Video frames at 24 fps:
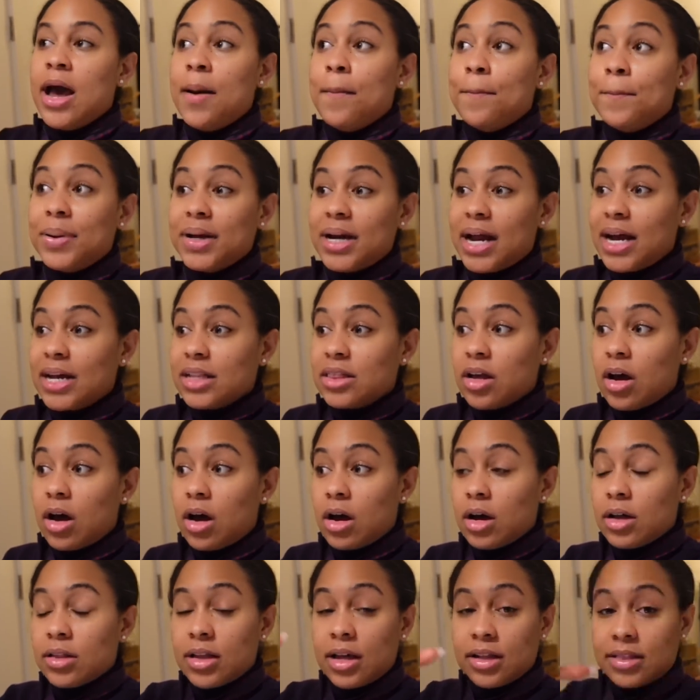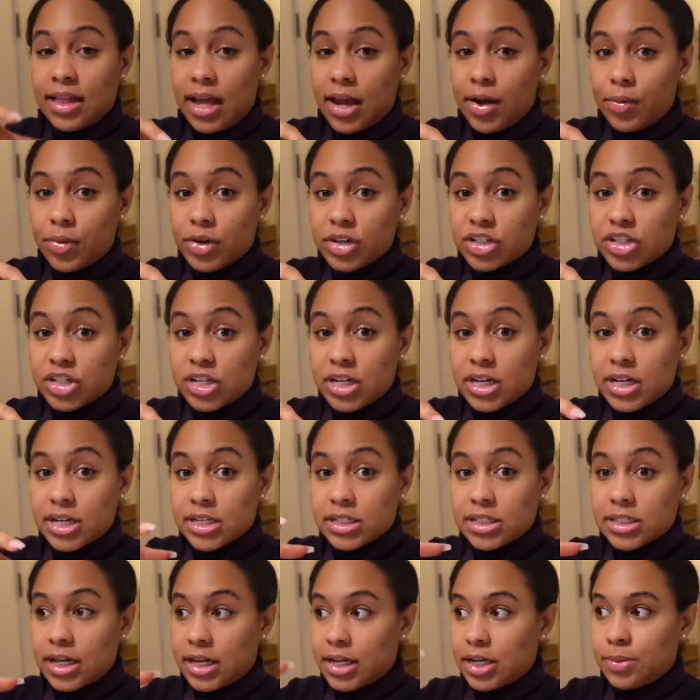but i thought that they were
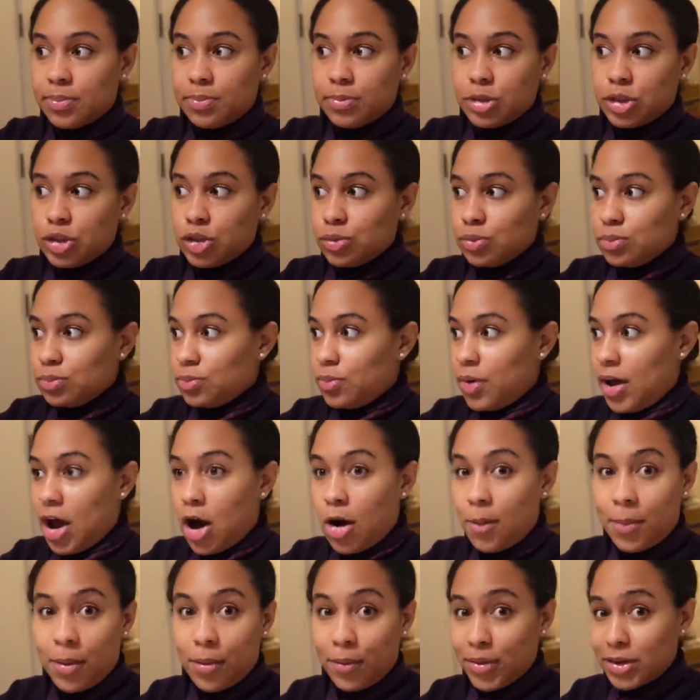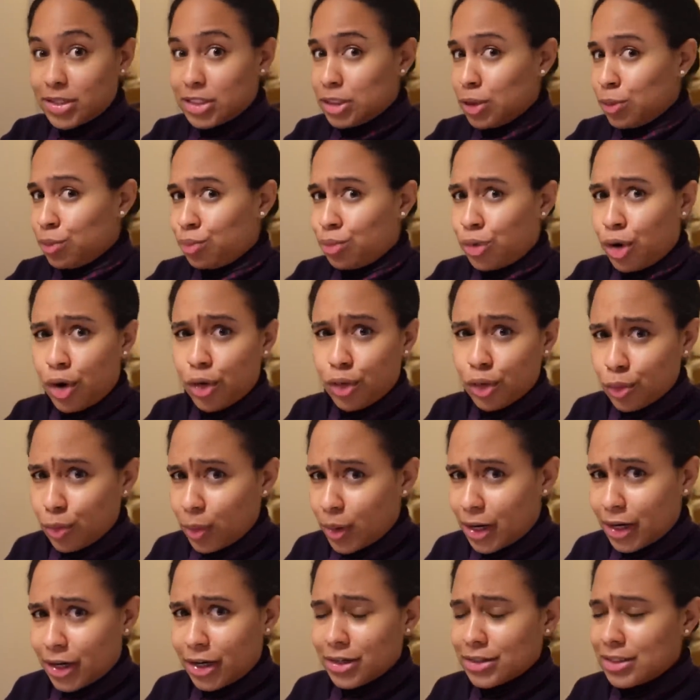just like helping with some road
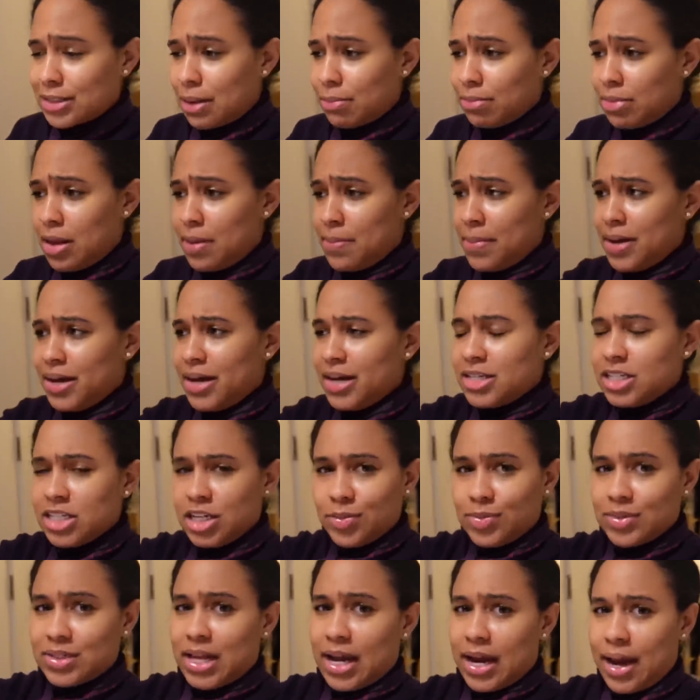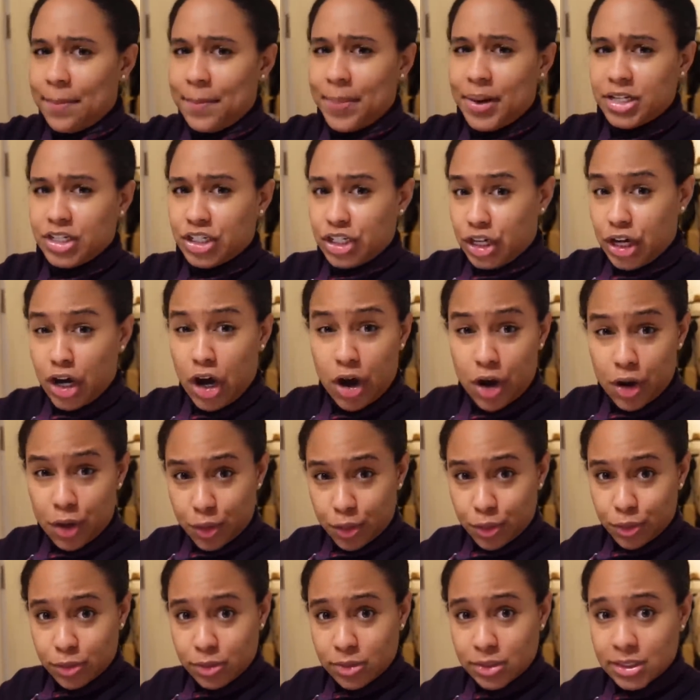work or something because there was like a bunch of
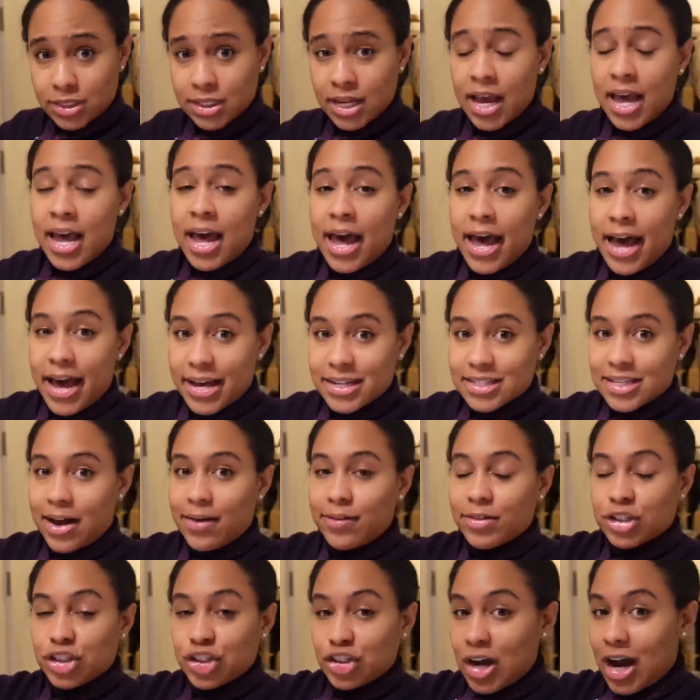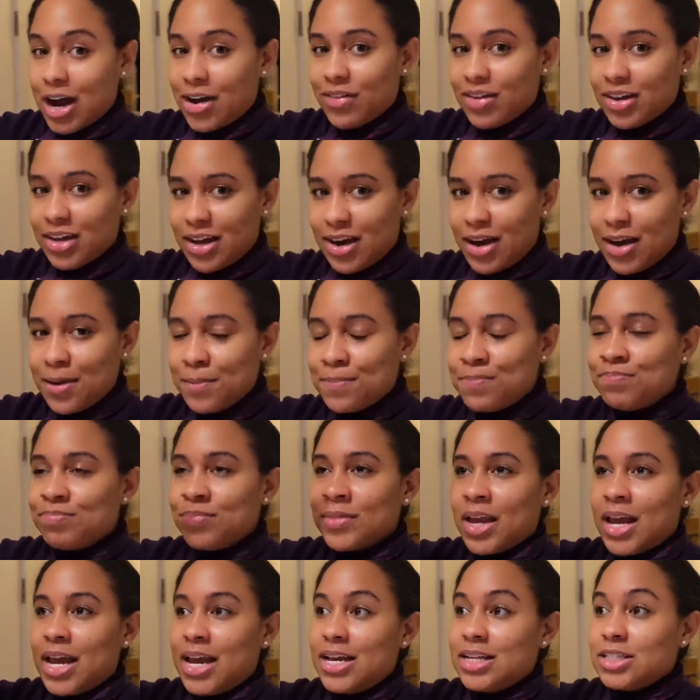cones as i was driving up
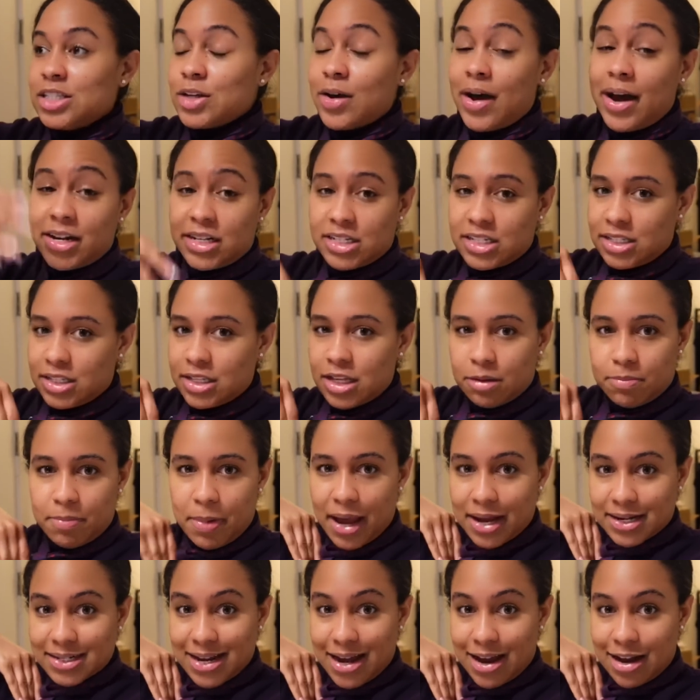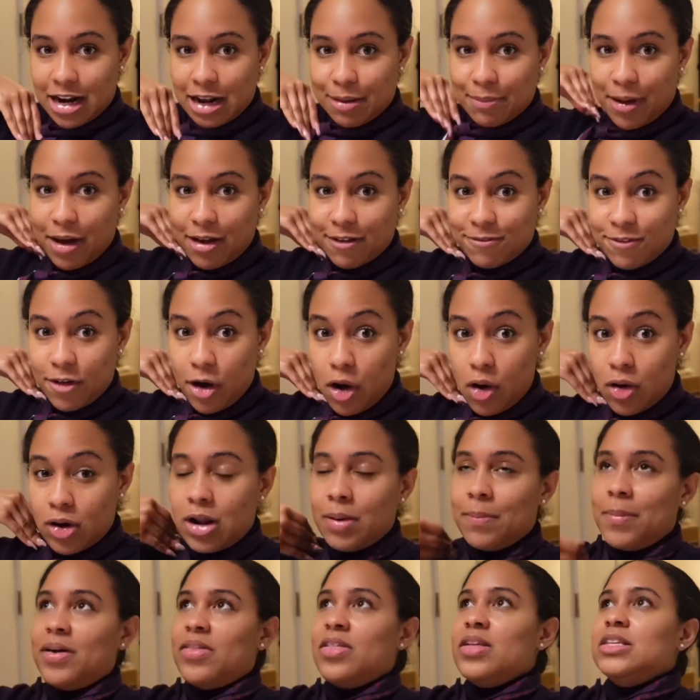and so i just looked back down at my phone
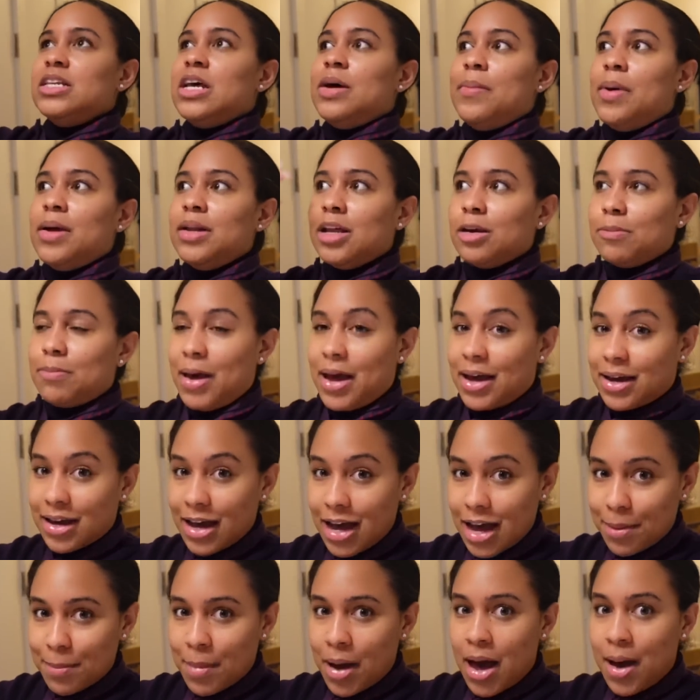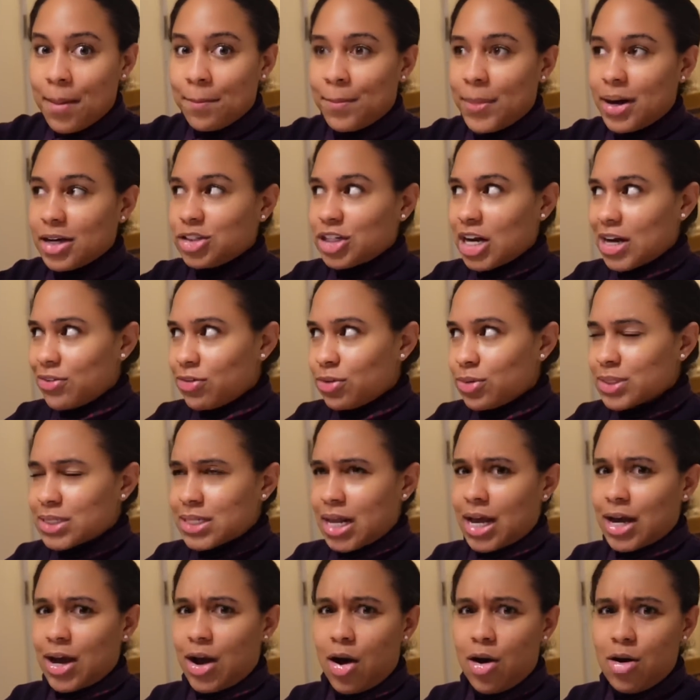and by the time i looked back up my driver was
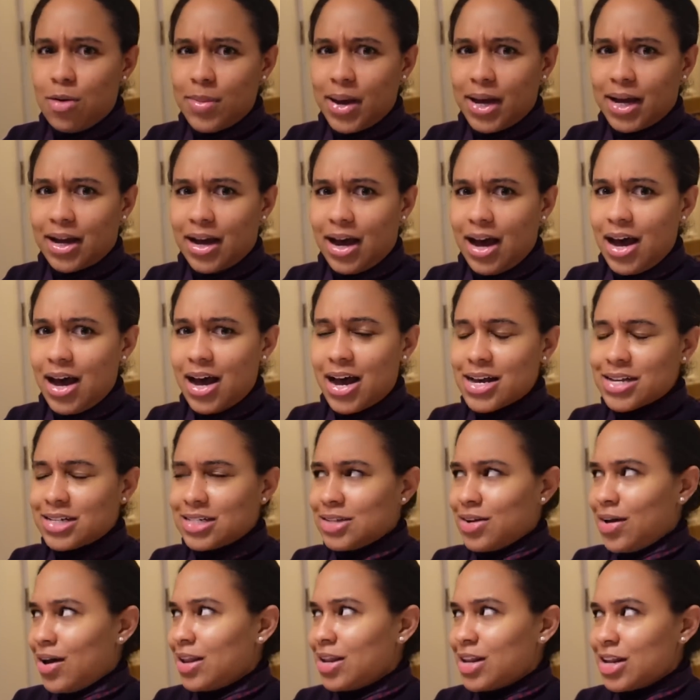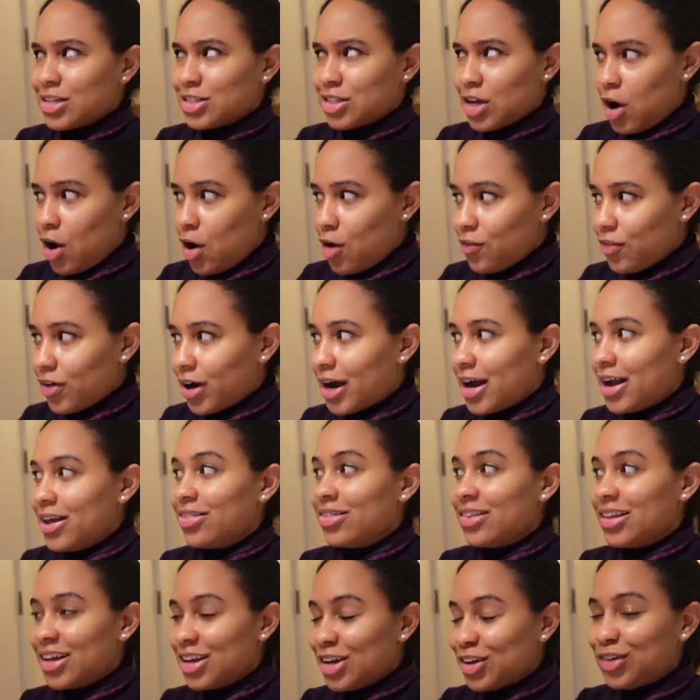like oh my gosh so i looked over and
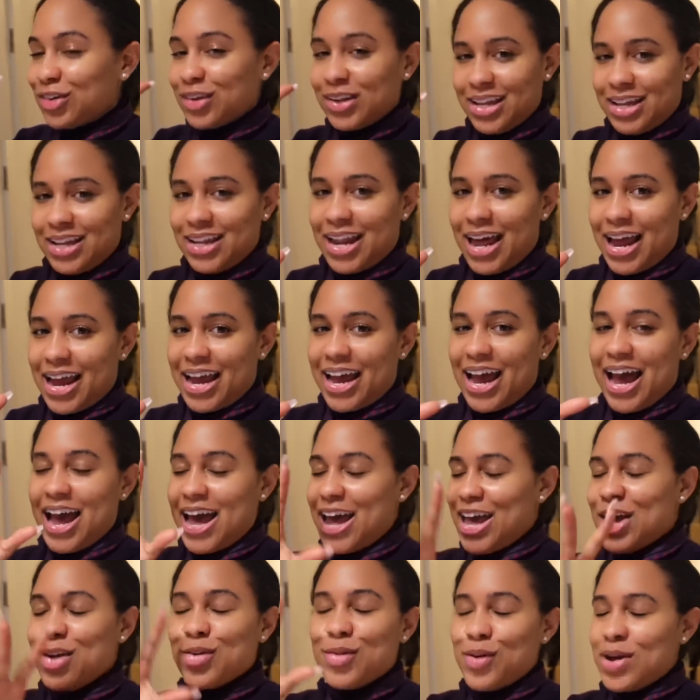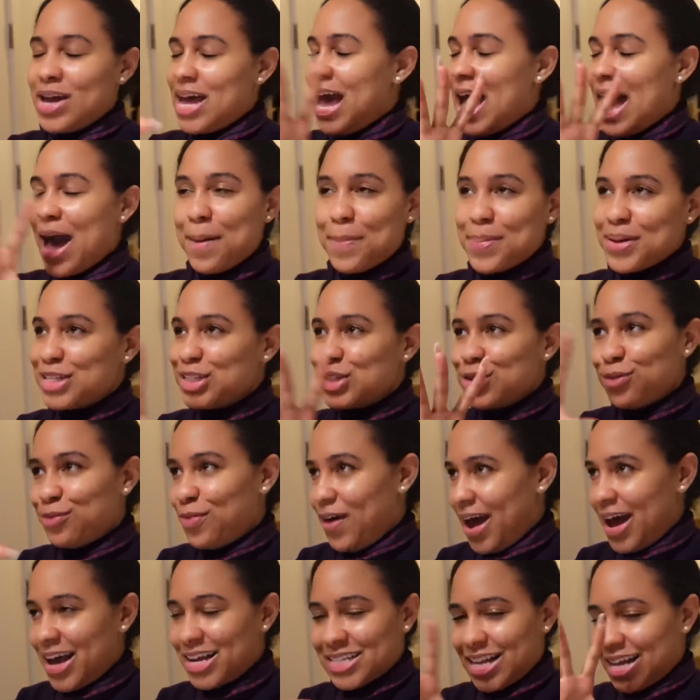literally like it, it happened too
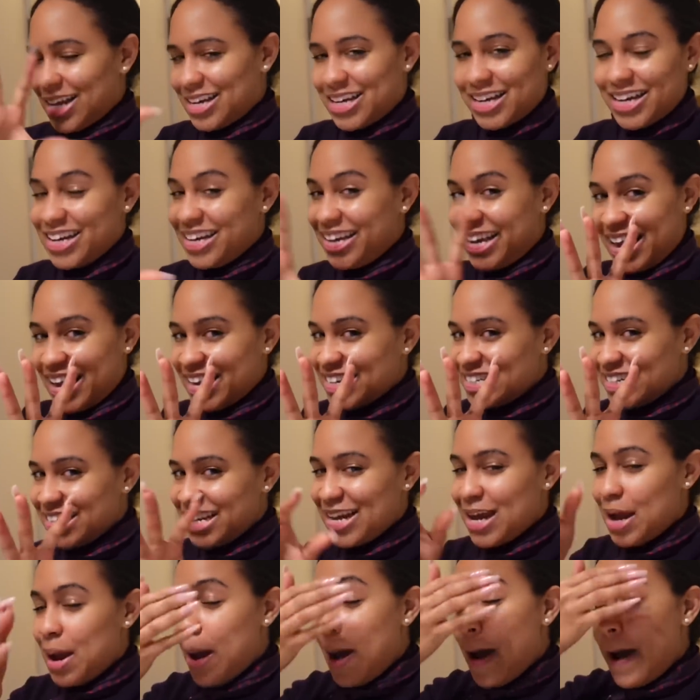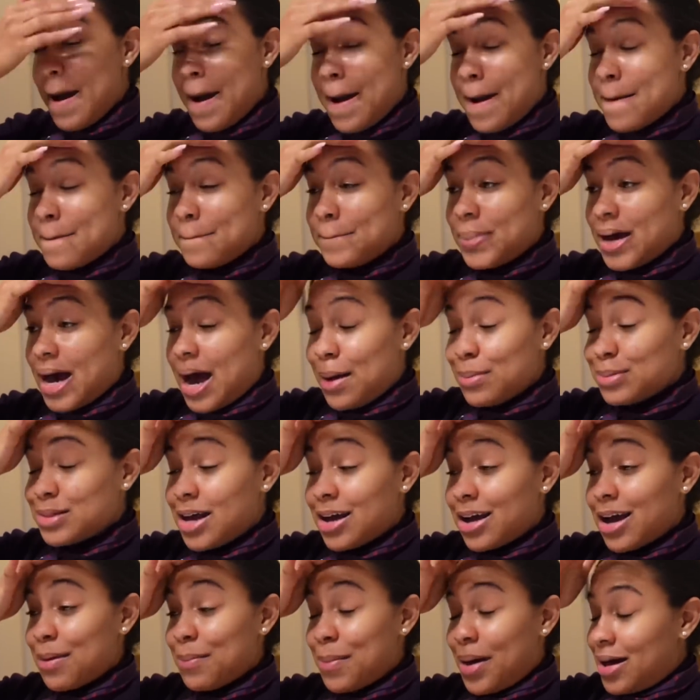fast i couldn't catch it but I'm
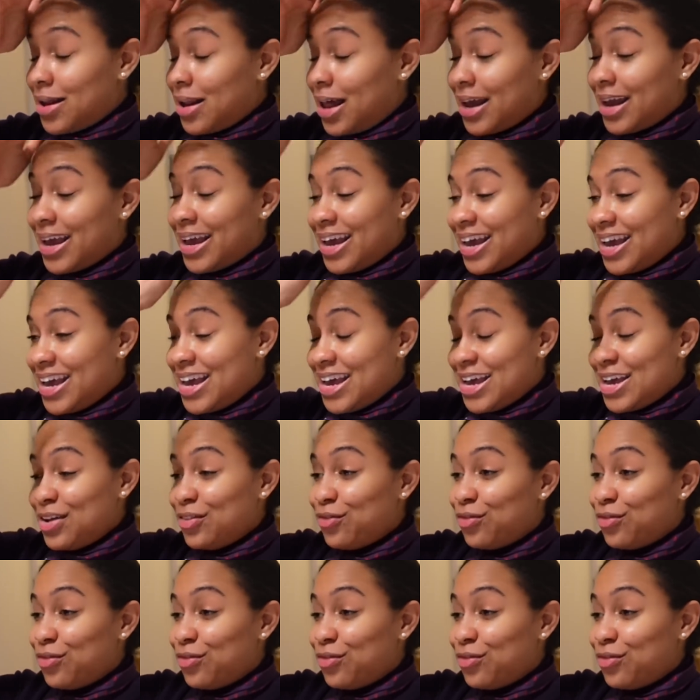talking about like in